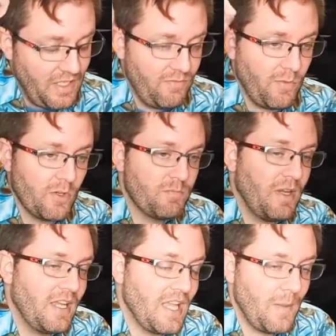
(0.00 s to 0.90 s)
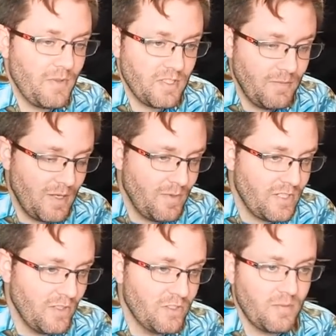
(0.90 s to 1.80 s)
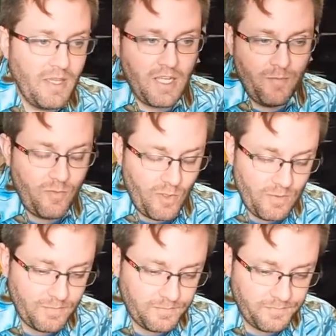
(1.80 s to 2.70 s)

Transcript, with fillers: and forced buying happens on metamaterials to make up for it.